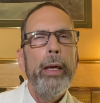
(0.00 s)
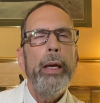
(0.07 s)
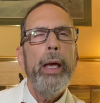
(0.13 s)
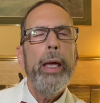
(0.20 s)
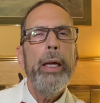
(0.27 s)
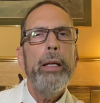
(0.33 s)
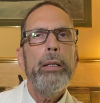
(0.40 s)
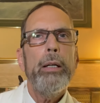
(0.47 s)

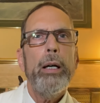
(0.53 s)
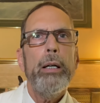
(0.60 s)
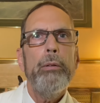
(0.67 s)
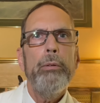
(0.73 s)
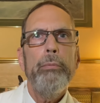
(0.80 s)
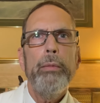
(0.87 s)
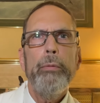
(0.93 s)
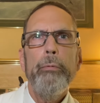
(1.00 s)
And
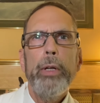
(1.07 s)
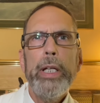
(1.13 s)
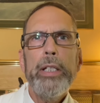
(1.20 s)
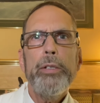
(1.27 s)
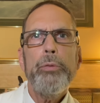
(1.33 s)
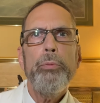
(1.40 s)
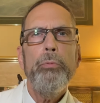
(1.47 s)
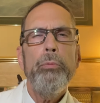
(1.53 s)

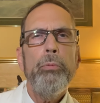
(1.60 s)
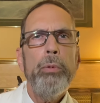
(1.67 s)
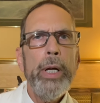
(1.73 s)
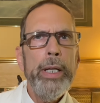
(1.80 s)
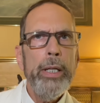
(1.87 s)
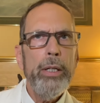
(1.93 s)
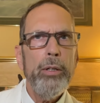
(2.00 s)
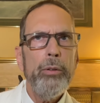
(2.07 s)
it's
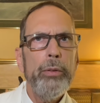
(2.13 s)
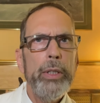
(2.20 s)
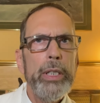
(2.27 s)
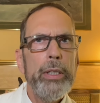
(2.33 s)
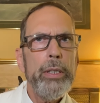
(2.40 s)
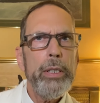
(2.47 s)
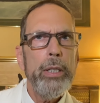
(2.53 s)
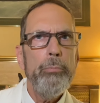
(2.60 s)
rare
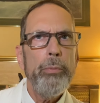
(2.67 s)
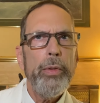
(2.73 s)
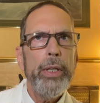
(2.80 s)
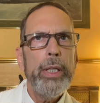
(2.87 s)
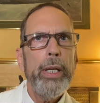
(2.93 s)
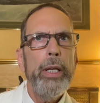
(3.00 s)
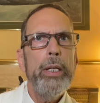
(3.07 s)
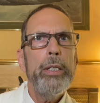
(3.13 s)
that
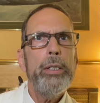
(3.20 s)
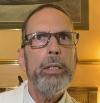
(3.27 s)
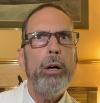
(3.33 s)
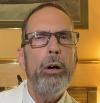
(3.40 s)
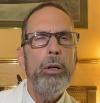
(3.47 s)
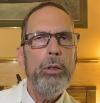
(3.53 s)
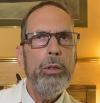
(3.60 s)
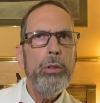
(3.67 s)
something is
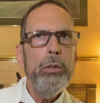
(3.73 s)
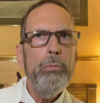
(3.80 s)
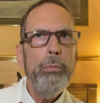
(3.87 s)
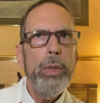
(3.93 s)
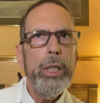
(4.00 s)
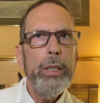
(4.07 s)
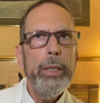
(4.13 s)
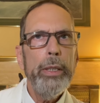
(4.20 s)
all
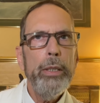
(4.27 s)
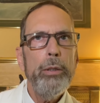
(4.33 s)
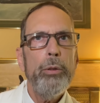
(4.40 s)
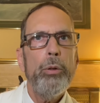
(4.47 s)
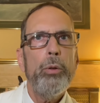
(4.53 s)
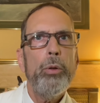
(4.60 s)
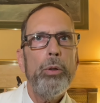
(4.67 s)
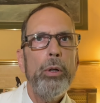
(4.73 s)
mind
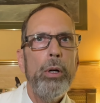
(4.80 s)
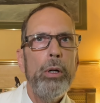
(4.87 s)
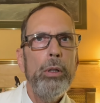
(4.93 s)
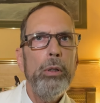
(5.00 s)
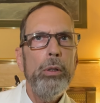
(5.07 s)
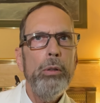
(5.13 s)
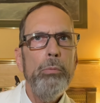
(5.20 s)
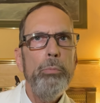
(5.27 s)
or
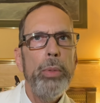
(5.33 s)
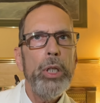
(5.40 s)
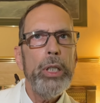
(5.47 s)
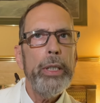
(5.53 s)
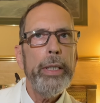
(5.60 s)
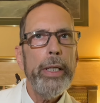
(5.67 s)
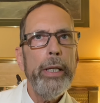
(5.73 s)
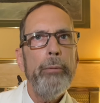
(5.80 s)
all
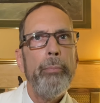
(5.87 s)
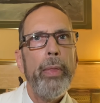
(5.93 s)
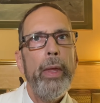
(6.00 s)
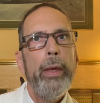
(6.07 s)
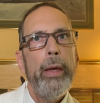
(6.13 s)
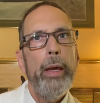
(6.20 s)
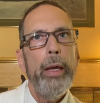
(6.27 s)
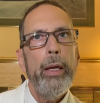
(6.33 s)
body.
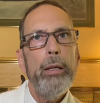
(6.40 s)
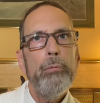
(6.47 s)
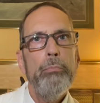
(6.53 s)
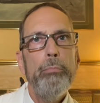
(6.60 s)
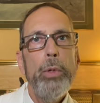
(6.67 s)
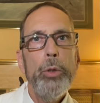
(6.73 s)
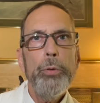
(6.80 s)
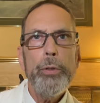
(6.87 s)

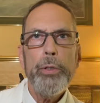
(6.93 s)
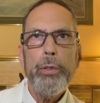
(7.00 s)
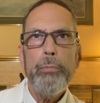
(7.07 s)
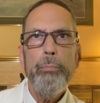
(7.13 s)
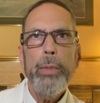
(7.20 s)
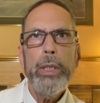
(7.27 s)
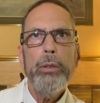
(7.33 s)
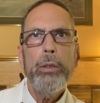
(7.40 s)
And most
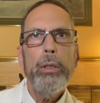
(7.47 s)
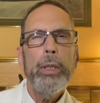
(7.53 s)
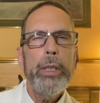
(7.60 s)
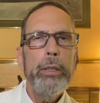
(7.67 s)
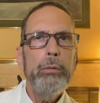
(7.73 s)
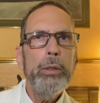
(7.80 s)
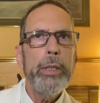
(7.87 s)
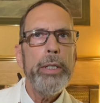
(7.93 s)
mental
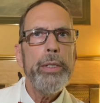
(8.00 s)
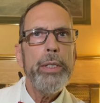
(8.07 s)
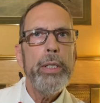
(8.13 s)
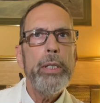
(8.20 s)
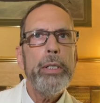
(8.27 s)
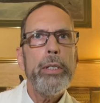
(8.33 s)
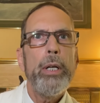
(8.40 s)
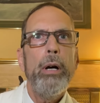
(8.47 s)

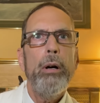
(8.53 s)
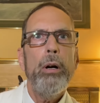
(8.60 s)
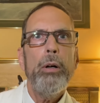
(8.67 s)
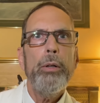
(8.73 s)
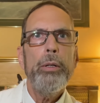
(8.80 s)
illnesses are